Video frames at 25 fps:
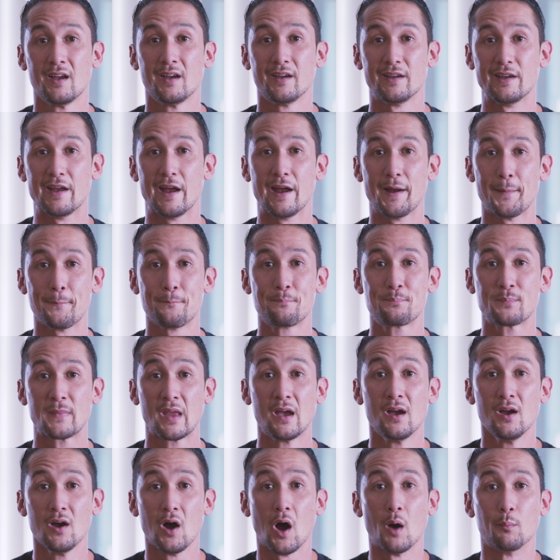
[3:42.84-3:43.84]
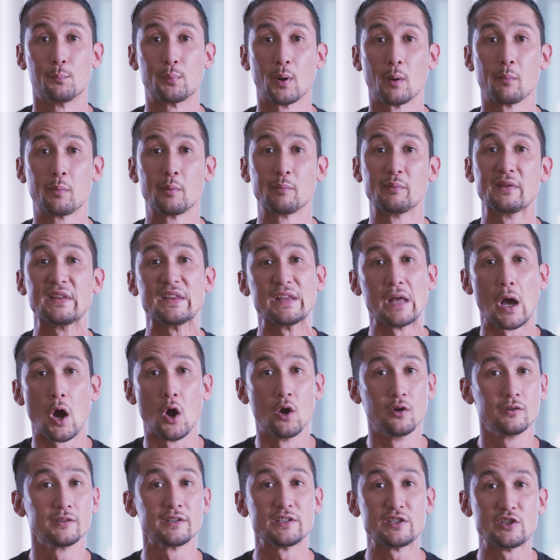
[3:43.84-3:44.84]
Yep, I'm probably the
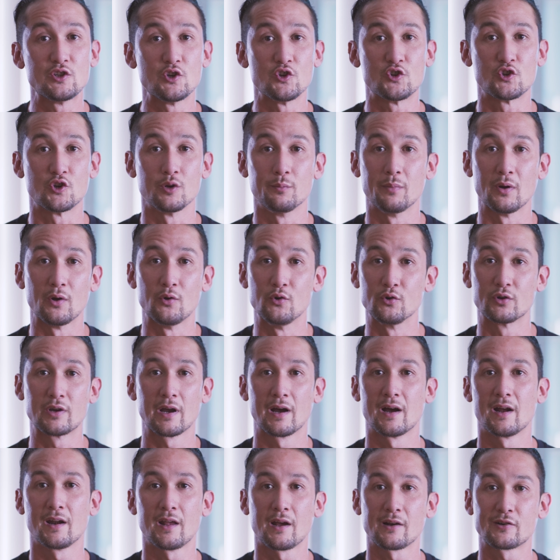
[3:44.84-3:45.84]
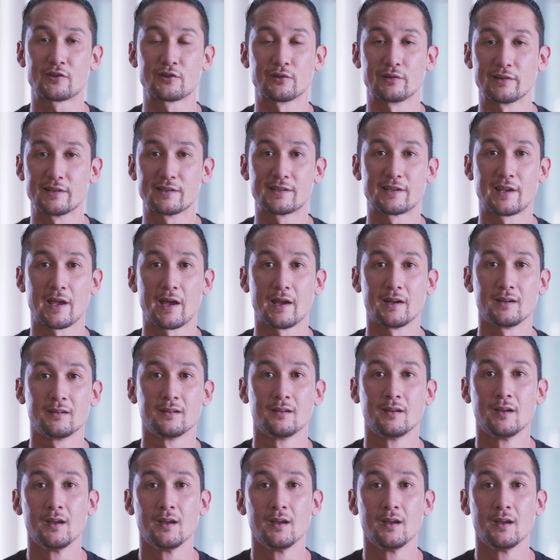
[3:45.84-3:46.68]
only YouTuber who can't actually skate.